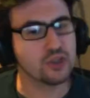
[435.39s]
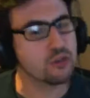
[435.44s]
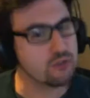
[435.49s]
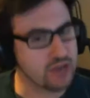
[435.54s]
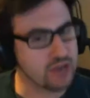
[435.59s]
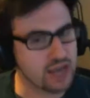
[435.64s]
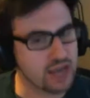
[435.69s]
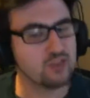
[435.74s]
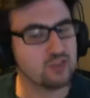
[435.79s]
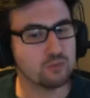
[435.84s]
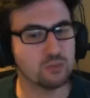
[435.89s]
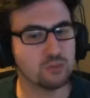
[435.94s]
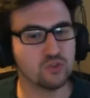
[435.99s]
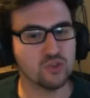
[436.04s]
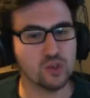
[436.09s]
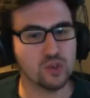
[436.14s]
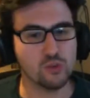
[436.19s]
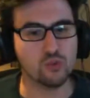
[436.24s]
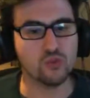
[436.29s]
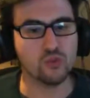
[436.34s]
the creative
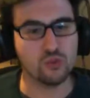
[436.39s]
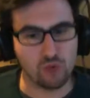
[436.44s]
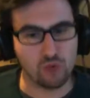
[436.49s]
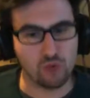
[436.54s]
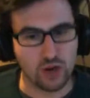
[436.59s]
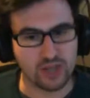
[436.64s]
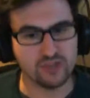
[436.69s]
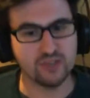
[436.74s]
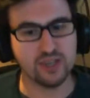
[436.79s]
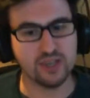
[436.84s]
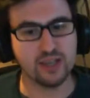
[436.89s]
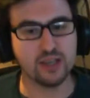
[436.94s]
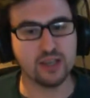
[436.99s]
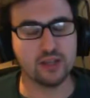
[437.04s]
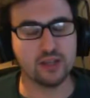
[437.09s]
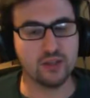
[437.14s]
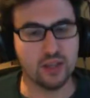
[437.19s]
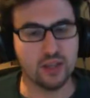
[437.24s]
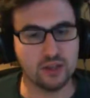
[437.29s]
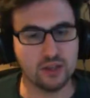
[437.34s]
pursuits, the
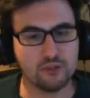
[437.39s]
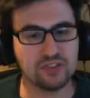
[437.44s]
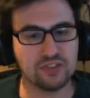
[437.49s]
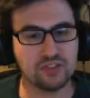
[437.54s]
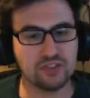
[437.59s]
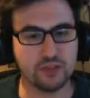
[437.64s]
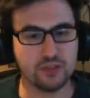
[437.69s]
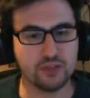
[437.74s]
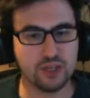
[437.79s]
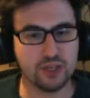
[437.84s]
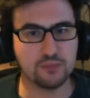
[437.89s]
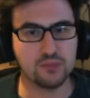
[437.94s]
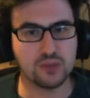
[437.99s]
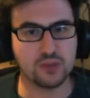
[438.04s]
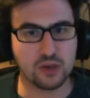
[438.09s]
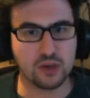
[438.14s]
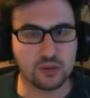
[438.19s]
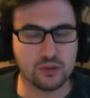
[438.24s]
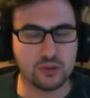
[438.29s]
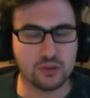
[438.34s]
writing and the rest of it.
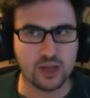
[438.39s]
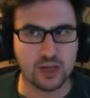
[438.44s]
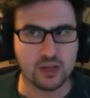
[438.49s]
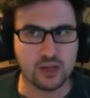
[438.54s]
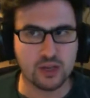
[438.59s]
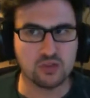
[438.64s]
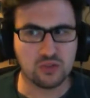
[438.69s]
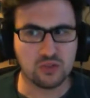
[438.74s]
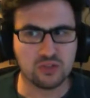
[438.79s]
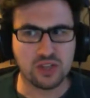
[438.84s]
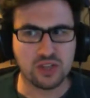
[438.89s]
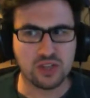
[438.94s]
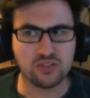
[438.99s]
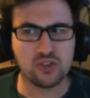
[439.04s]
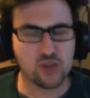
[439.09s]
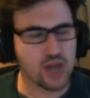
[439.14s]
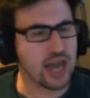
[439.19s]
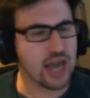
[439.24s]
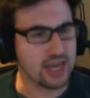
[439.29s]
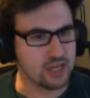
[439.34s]
So
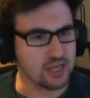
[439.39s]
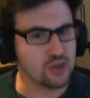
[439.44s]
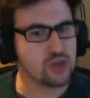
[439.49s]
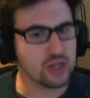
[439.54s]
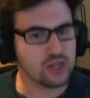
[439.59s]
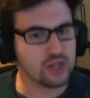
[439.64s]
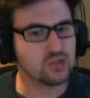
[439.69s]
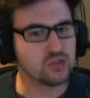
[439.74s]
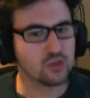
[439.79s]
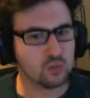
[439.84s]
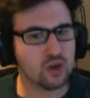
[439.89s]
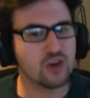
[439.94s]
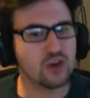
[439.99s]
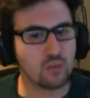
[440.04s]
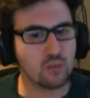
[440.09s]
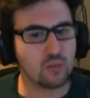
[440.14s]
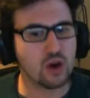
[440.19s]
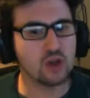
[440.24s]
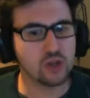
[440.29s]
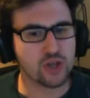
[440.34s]
it's a challenge, and it's a
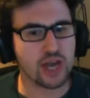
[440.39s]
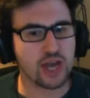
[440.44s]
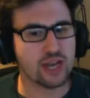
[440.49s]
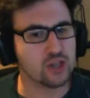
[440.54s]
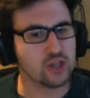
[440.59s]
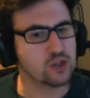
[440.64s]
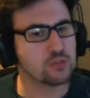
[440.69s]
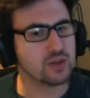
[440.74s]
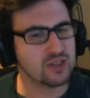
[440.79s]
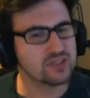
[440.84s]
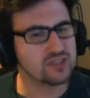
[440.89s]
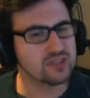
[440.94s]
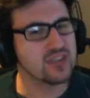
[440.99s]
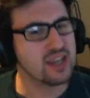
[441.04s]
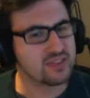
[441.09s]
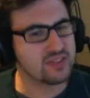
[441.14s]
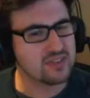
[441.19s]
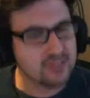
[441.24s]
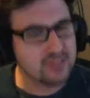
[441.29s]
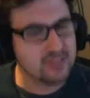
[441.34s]
worthwhile challenge, but I'd
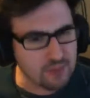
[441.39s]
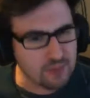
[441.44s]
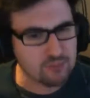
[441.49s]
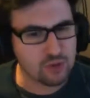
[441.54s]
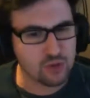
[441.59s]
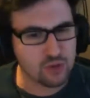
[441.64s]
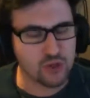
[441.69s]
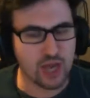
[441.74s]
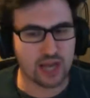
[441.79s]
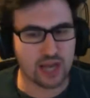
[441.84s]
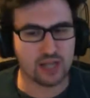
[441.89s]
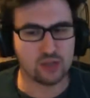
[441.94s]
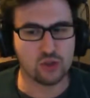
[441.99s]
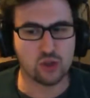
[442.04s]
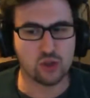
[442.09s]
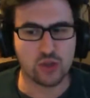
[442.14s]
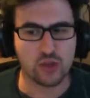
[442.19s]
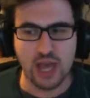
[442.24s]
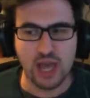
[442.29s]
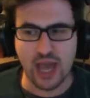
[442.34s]
say it's a separate
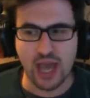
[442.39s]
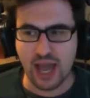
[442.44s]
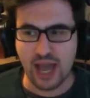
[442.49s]
challenge.